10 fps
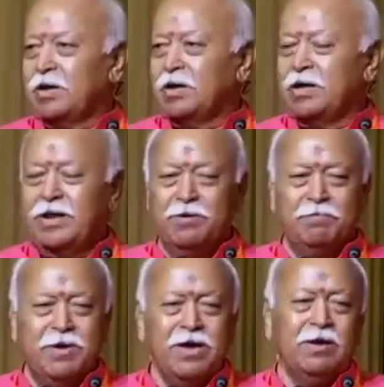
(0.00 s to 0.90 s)
for
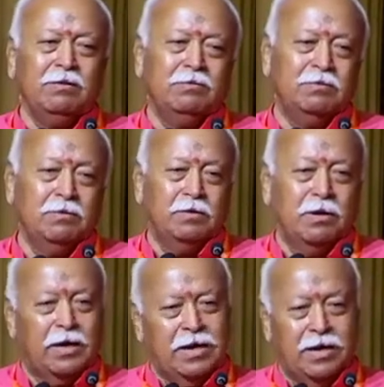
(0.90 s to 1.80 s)
hearing me
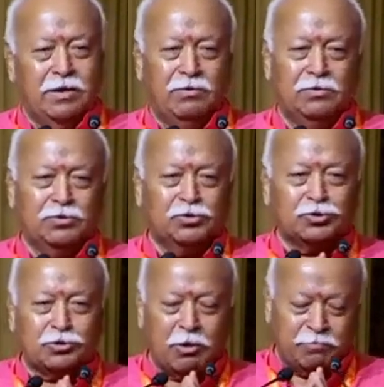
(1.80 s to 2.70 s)
and
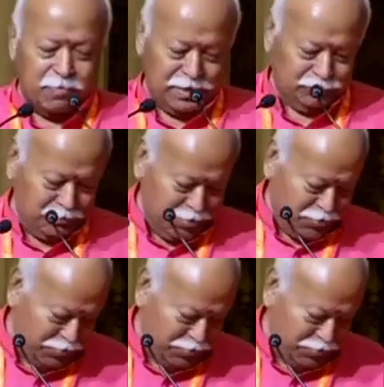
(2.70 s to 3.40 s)
stop my.